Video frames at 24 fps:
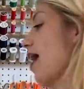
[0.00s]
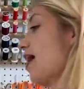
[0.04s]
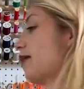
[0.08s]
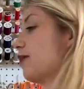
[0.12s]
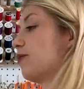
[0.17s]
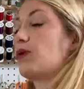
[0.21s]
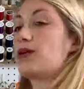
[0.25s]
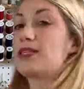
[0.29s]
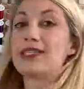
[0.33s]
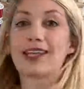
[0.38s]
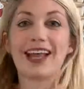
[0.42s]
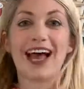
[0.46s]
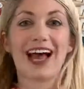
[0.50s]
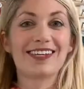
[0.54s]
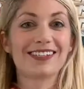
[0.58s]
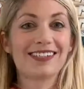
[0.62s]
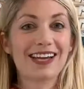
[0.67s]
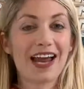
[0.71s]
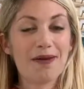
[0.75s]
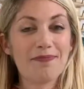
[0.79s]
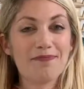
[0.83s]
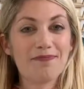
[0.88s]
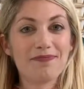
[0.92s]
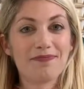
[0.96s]
And what's the last
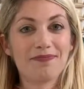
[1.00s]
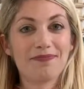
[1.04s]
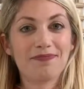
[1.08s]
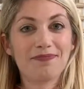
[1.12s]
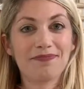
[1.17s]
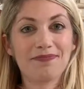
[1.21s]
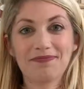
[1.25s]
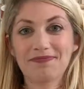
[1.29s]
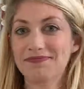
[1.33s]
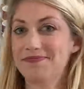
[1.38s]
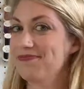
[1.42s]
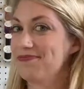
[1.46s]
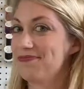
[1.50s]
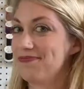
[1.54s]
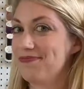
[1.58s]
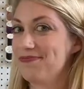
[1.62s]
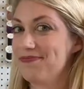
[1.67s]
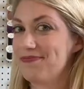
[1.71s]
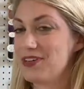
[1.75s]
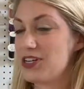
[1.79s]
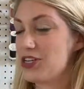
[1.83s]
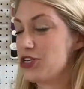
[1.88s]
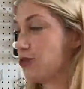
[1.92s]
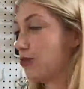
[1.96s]
step?
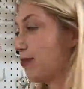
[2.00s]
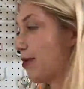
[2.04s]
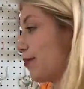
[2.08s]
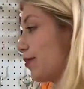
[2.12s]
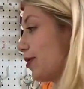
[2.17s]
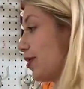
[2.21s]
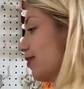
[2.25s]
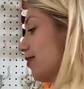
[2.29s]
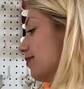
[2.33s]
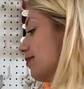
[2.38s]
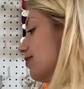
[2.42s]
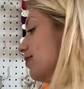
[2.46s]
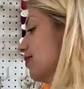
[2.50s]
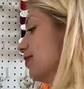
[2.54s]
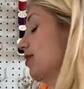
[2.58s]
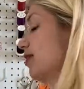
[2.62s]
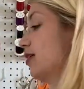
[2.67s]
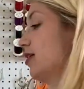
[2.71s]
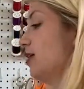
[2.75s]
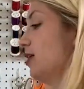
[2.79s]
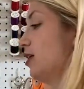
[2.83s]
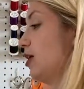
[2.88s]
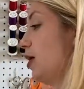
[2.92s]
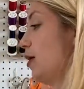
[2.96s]
Did you remember?
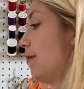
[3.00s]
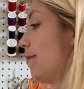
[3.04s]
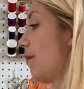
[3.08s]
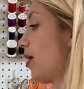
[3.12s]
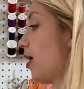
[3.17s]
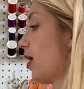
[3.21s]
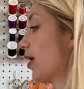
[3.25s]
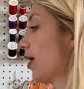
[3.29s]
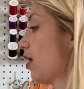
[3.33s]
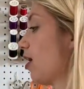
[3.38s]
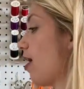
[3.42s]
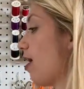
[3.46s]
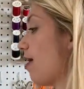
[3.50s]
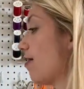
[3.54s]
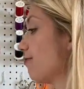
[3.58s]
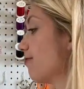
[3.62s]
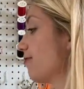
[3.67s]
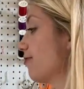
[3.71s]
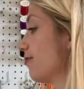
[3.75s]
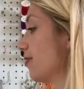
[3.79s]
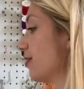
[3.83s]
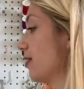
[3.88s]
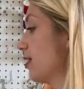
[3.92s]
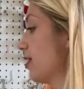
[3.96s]
Mark it off.
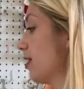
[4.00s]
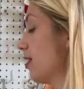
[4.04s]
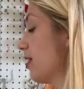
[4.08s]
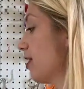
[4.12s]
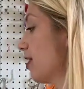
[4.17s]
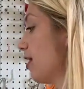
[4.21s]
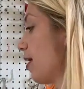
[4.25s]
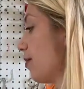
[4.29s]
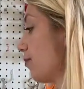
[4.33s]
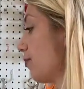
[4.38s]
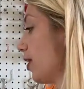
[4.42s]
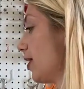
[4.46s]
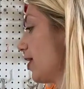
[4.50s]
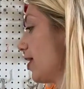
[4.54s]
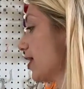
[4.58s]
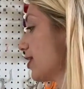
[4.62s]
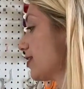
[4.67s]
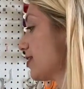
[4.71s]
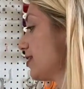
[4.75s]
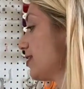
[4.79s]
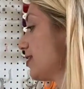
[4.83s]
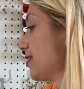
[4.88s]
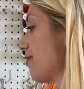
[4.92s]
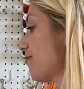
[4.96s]
I'm writing
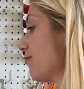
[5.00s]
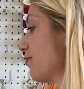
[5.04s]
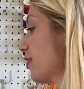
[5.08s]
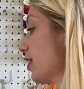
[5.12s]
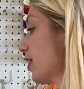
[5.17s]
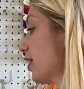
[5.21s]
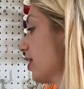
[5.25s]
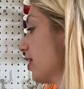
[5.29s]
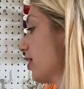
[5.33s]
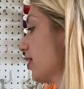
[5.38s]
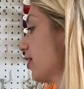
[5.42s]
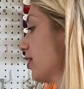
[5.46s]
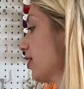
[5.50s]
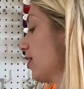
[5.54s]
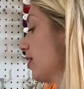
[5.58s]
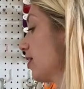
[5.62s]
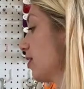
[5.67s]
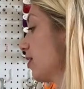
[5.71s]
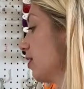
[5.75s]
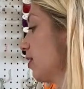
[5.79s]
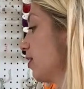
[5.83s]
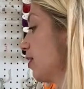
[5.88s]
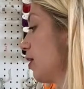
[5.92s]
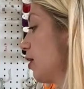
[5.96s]
Stephanie,
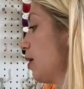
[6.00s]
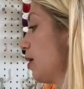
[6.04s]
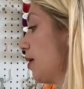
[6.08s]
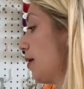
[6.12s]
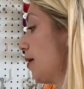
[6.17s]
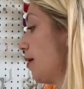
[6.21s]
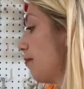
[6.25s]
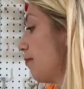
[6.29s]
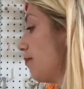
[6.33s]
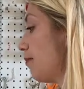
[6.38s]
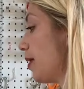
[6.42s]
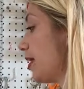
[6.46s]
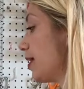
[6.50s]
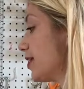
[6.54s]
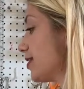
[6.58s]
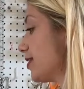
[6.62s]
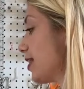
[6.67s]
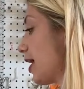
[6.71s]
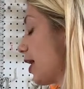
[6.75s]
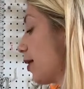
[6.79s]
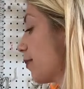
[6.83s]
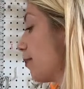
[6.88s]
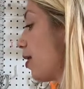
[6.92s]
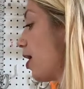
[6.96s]
basic